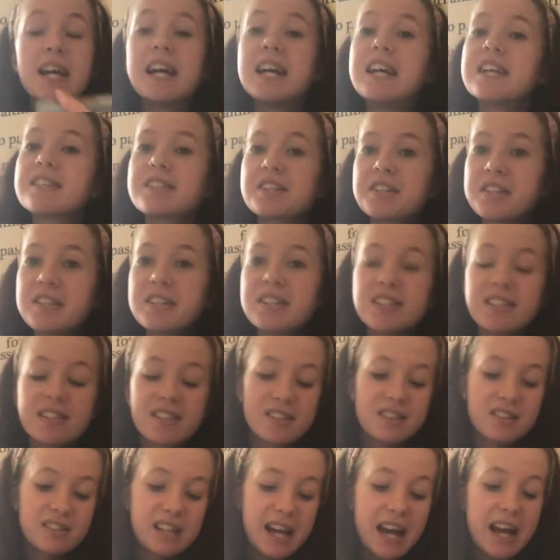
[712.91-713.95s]
It's a
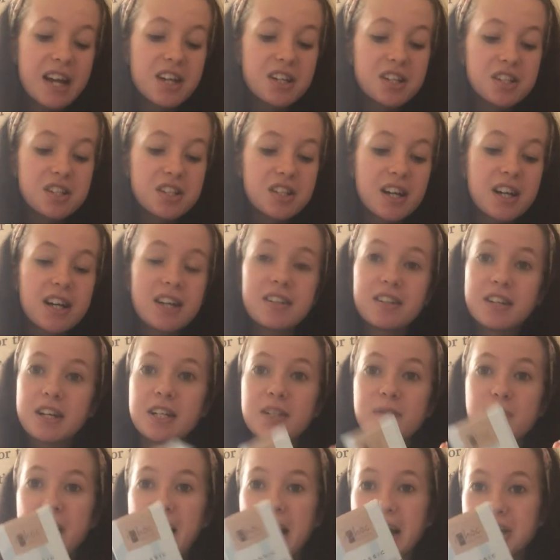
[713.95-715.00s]
nice texture, a
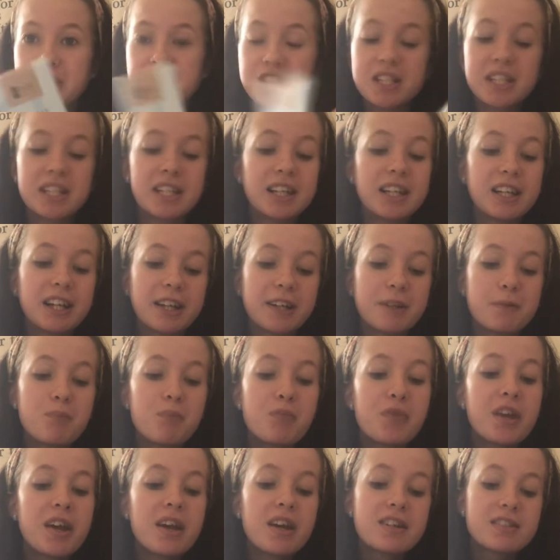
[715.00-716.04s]
nice packaging, like
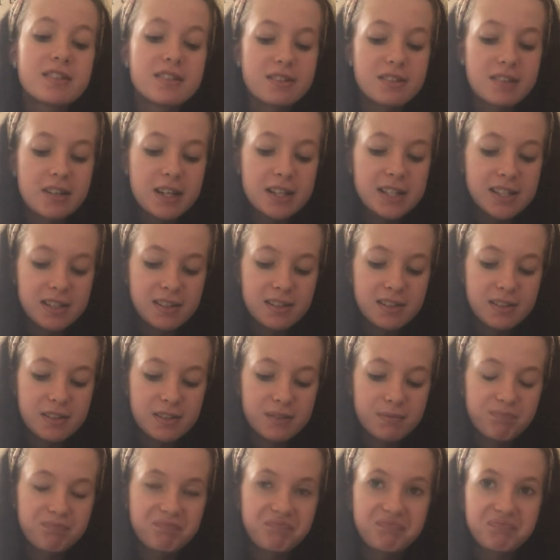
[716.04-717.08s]
it's a
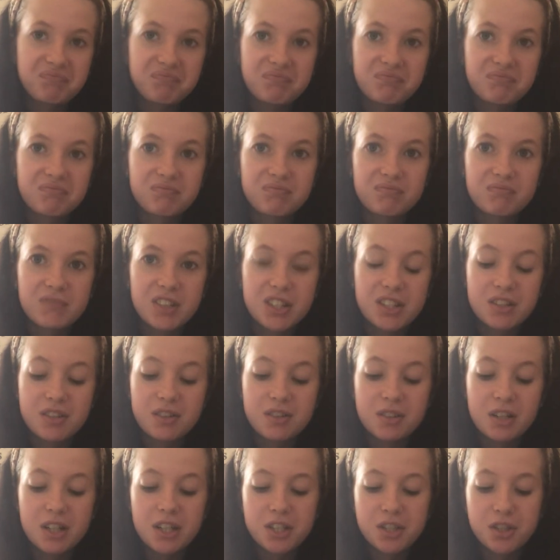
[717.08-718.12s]

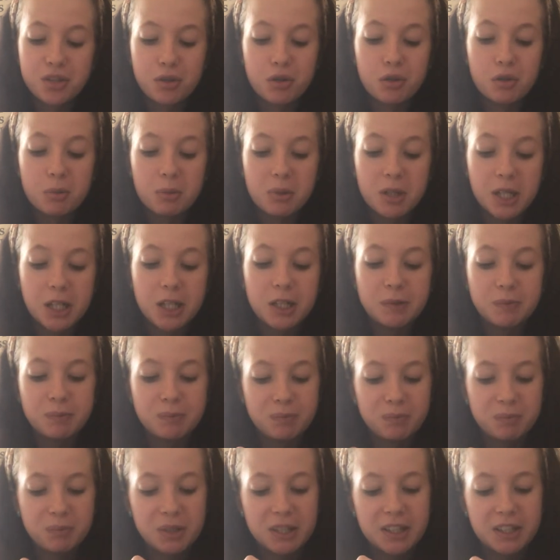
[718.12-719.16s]
nice chocolate bar,
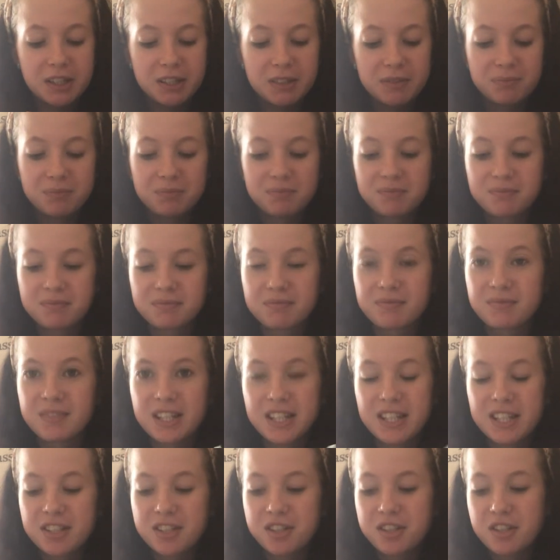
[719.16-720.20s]
but
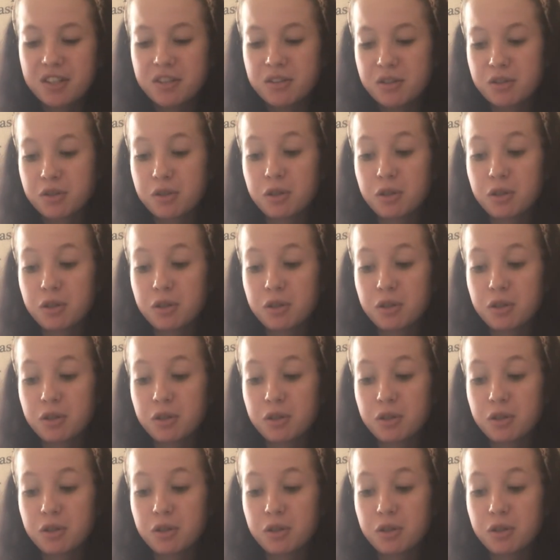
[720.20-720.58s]
it's just a